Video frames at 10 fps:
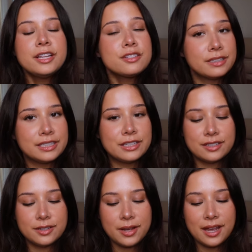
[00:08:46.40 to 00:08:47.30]
but it's really
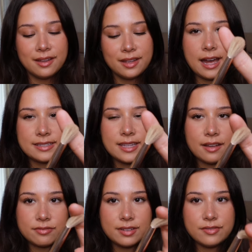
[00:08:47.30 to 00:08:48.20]
good, okay? It has
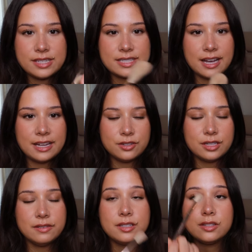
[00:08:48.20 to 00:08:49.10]
that fluffy side. You
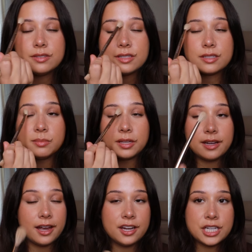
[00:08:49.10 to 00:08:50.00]
could even use this to
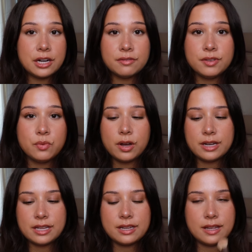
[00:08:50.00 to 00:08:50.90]
blend eyeshadow if you
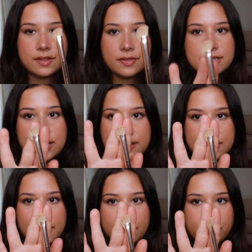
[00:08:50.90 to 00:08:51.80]
wanted, and then the
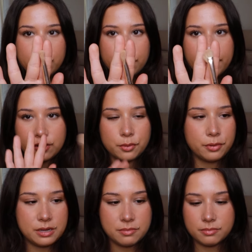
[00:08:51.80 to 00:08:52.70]
dense side for like
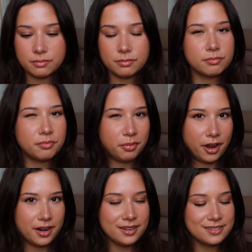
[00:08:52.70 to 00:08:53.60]
cream
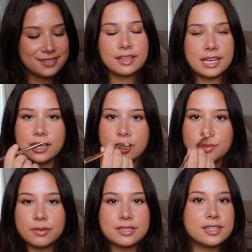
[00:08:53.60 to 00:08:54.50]
products. Getting your
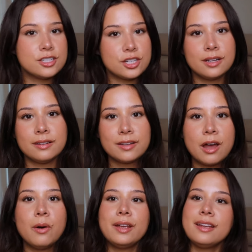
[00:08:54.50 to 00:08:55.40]
precision
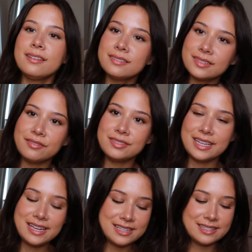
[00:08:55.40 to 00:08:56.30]
going. Love
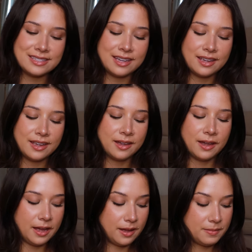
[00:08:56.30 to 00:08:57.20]
this.
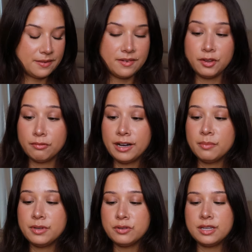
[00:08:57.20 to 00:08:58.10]
Um, and then the
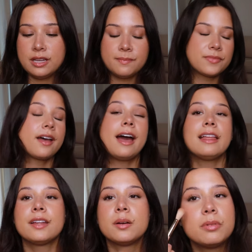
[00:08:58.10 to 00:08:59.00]
Rare Beauty
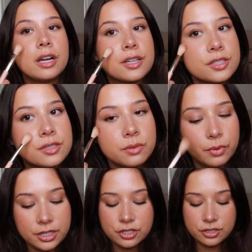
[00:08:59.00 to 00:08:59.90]
highlighter brush,
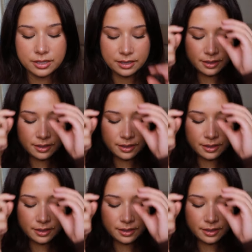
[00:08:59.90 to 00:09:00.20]
which